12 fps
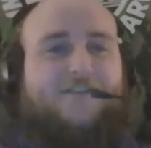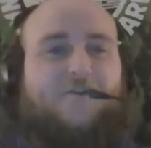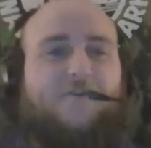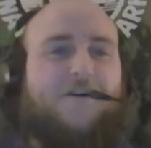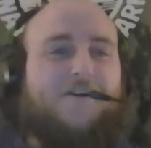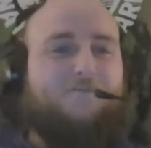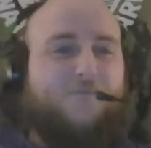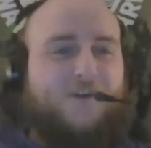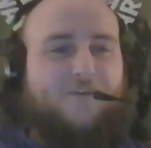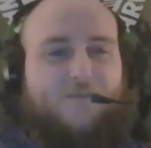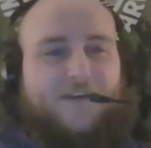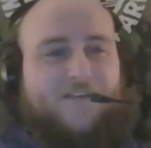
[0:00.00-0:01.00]
so on,
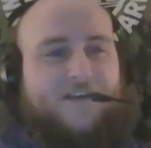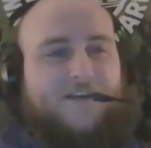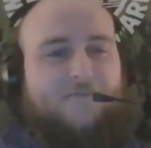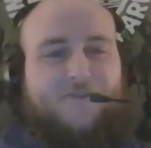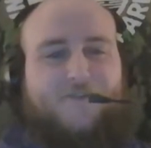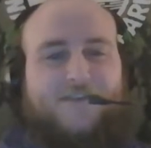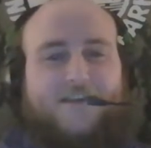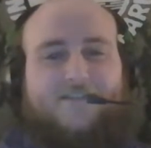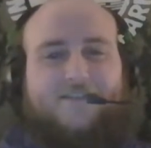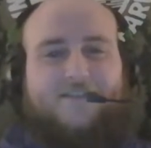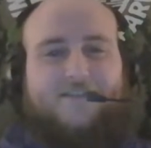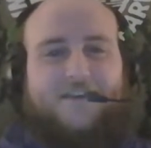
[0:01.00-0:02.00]
play Big Ten versus
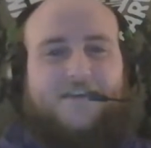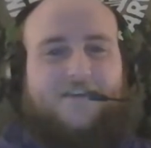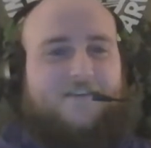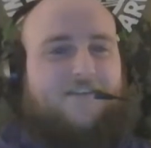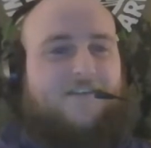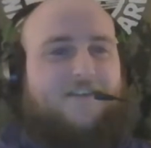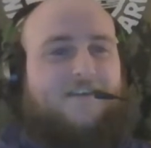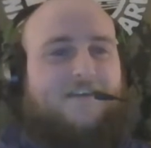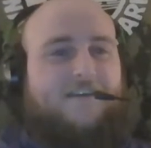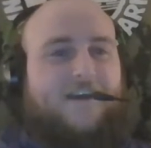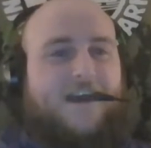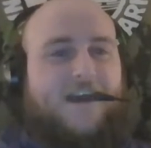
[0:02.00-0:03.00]
SEC,
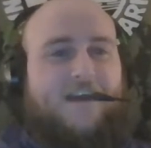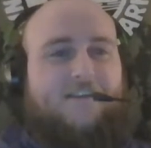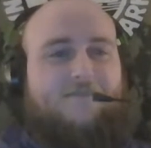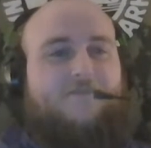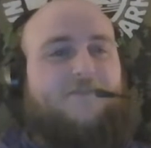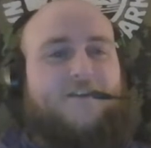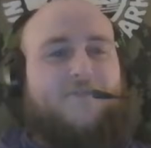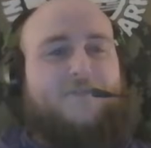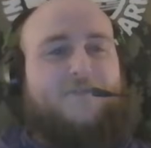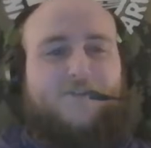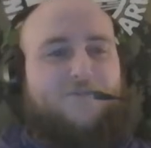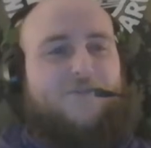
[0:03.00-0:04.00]
and
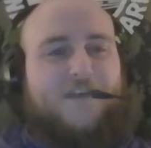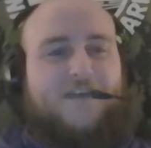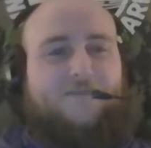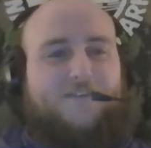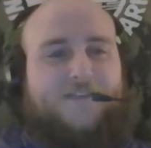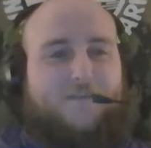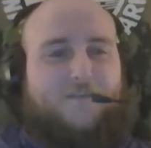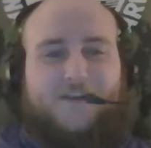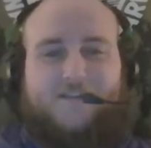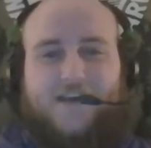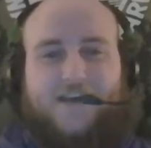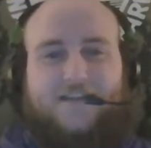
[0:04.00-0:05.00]
the 2 teams in the
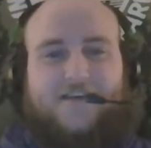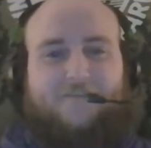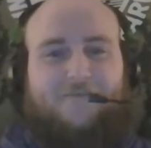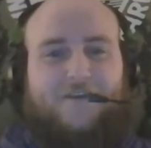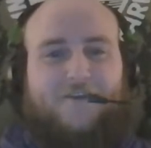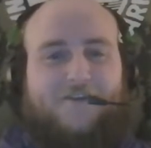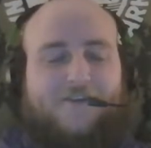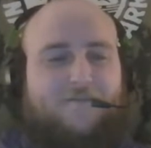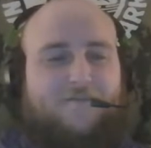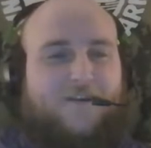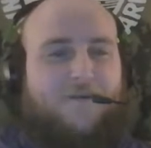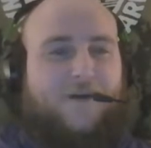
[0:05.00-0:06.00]
Big Ten that finish at
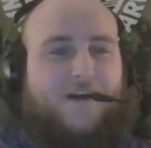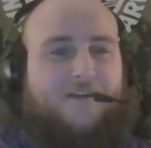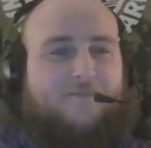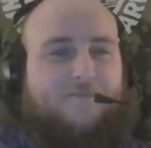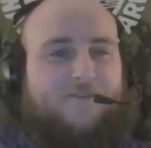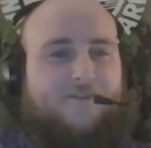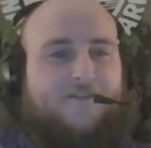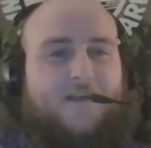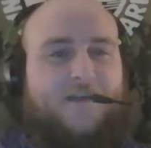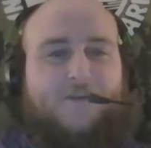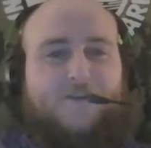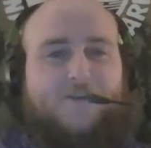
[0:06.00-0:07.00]
the very bottom just
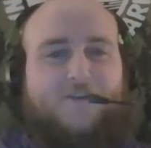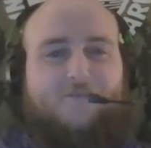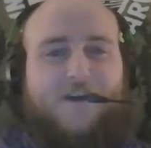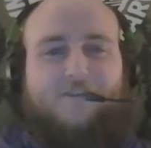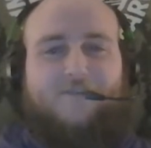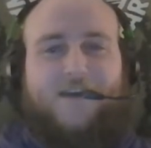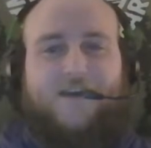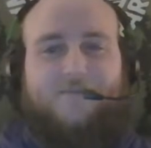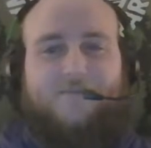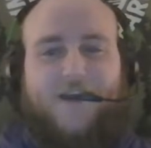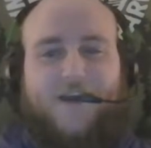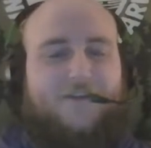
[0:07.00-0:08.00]
keep their G5
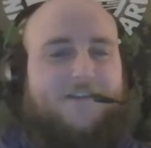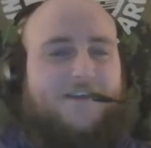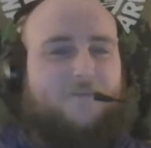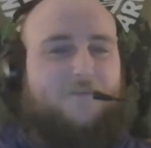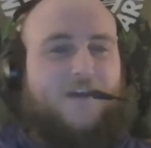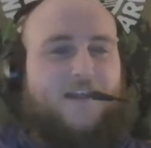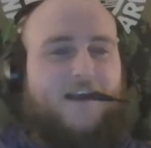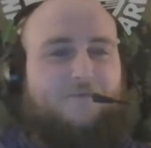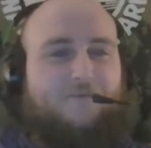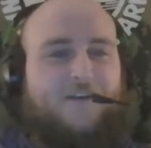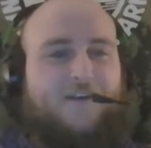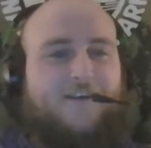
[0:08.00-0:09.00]
games. I think that'd be a lot
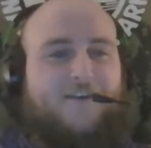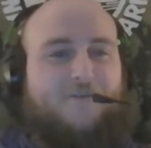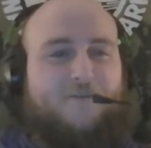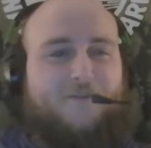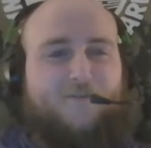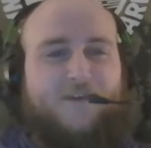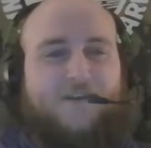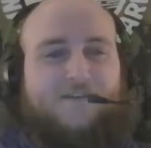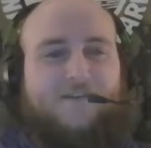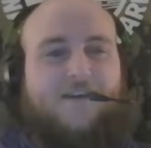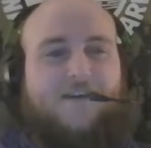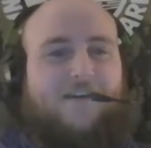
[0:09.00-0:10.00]
of fun. It'd almost
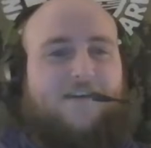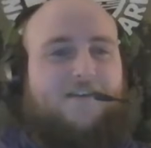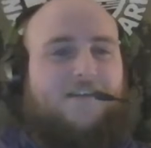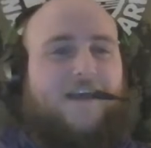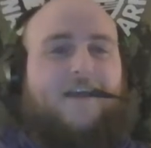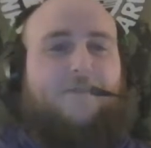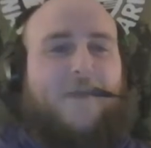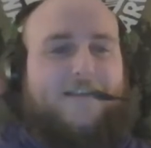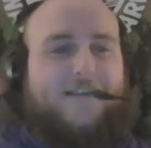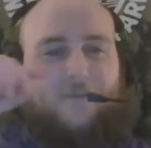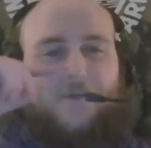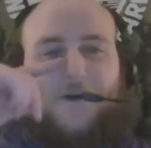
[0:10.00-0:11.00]
be like in
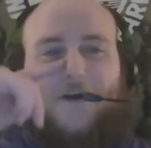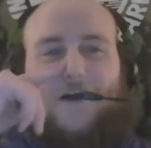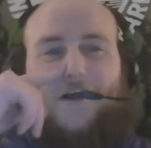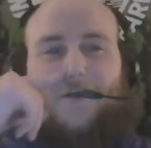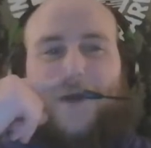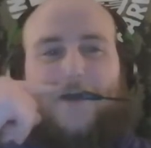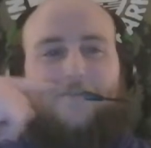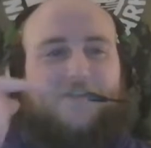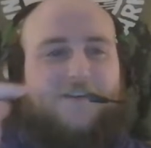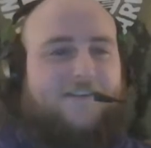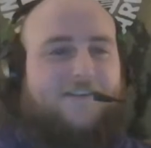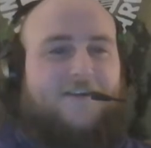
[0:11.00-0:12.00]
basketball, how you have
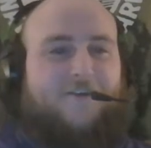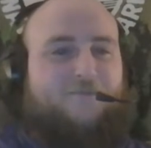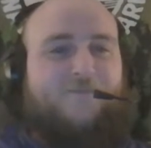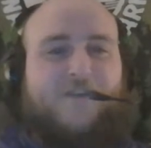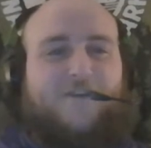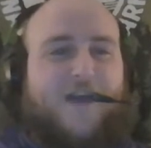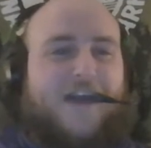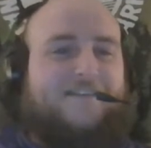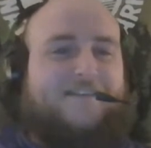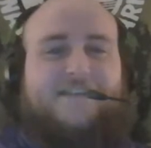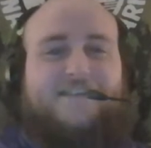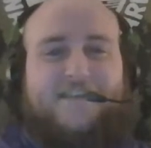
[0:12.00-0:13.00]
the
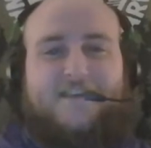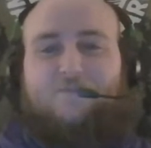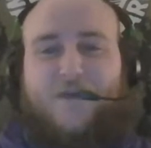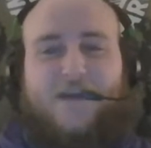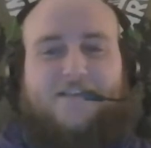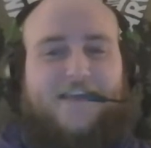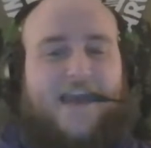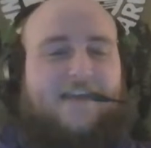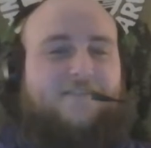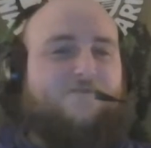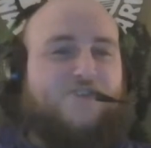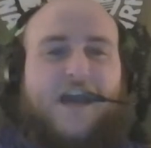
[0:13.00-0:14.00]
SEC Big
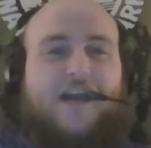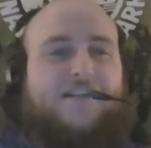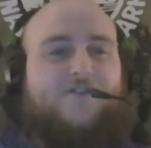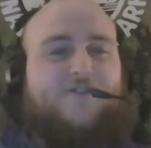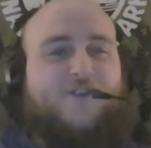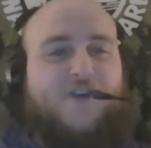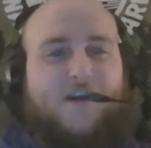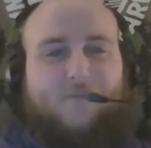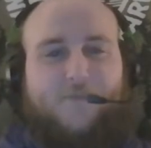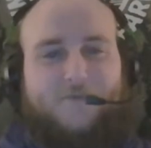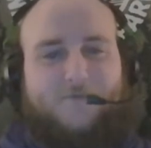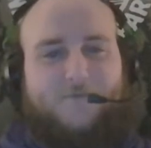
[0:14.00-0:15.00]
Ten Challenge
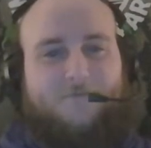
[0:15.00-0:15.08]
Cup.